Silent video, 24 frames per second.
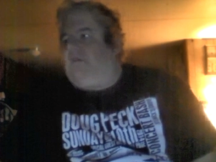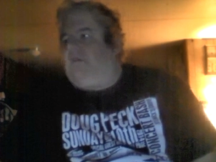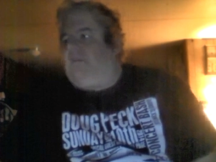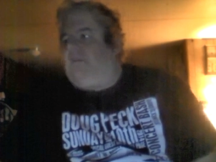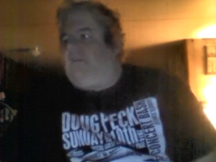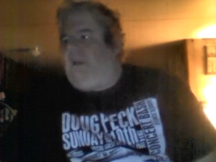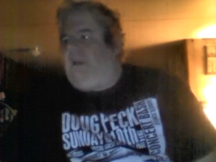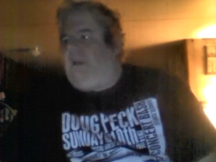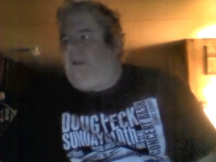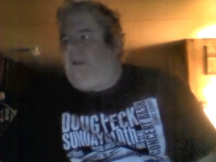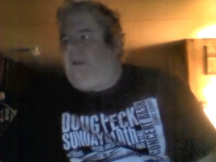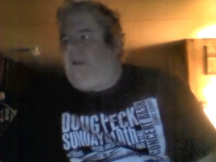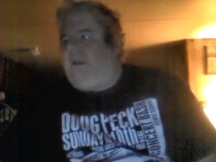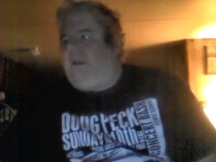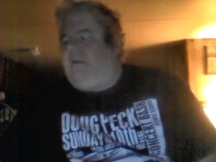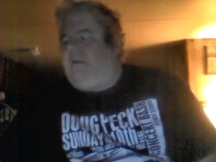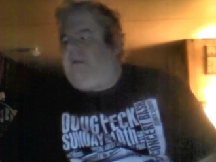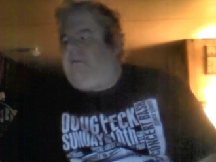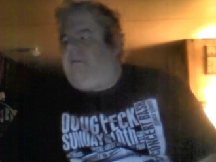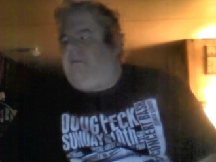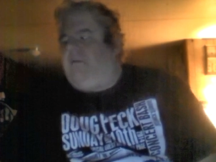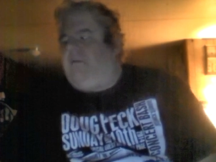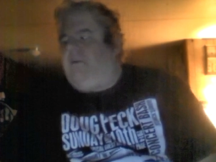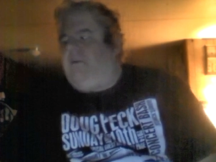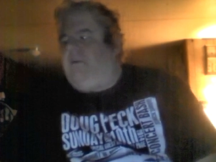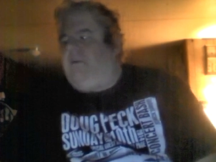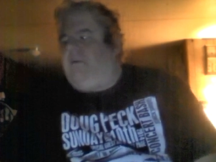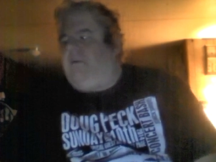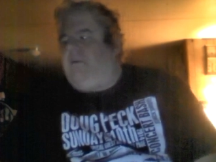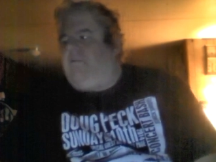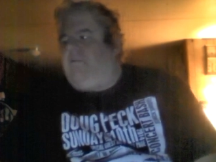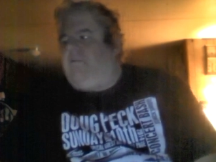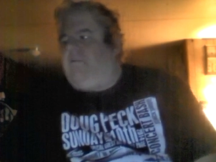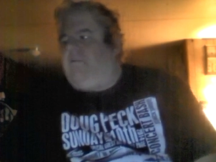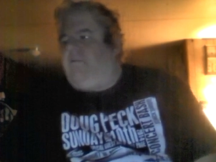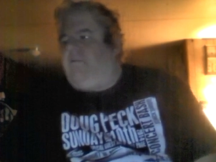Monday
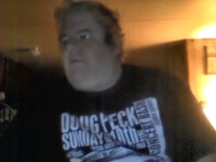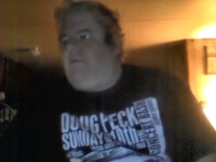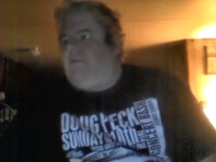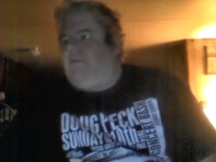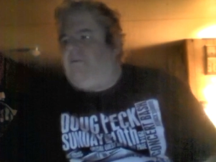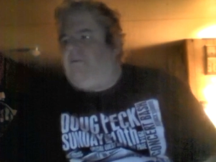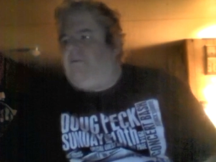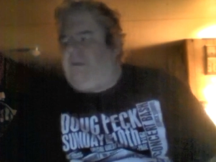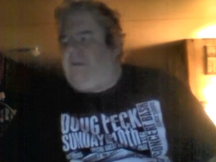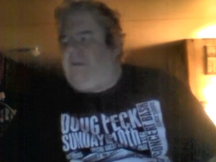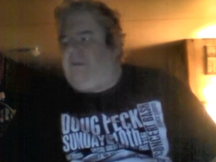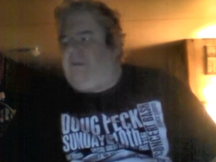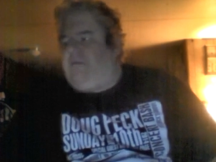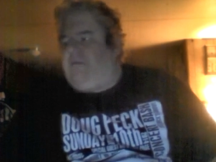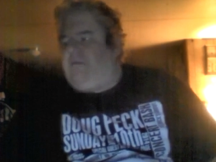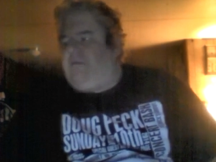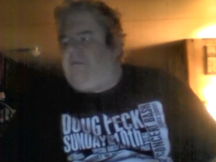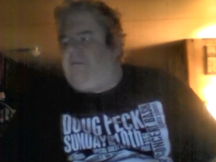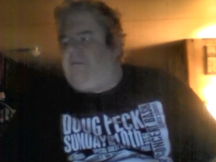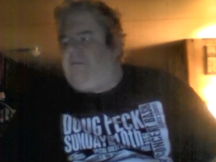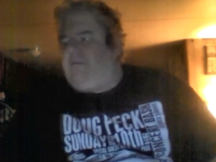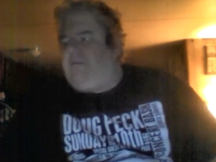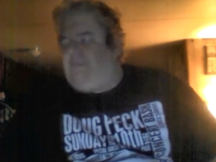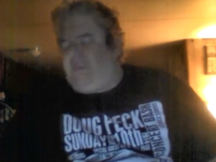from 4 to 6.